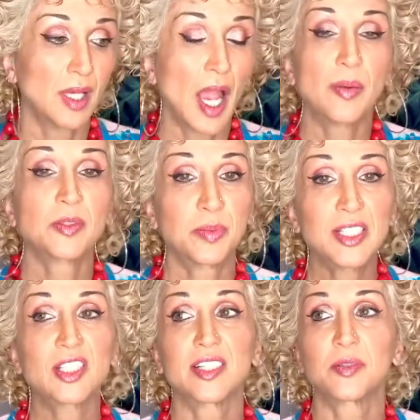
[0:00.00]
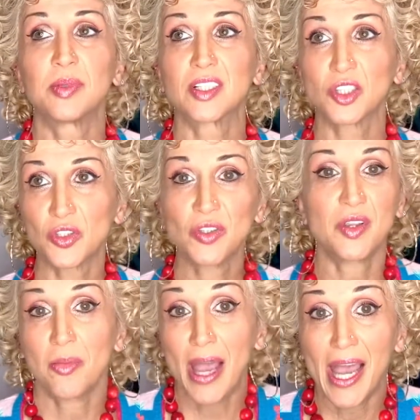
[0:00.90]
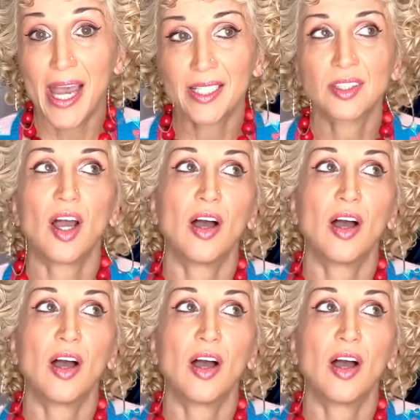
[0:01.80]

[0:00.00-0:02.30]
I'm speechless because also in the past,